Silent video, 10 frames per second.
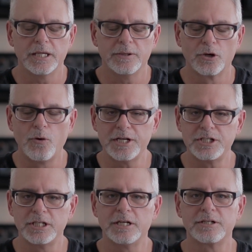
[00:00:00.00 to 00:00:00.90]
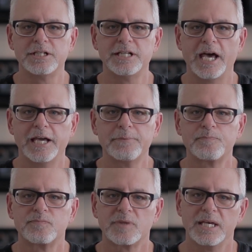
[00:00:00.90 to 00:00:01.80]
the question here today,
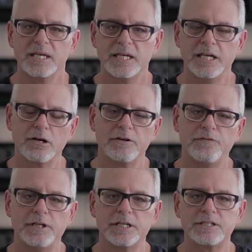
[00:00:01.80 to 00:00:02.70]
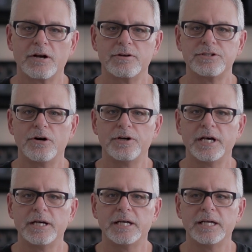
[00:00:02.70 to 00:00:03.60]
here in Phoenix,
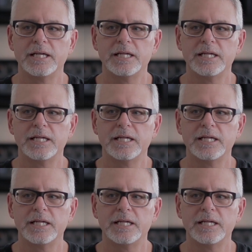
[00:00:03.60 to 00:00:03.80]
Arizona,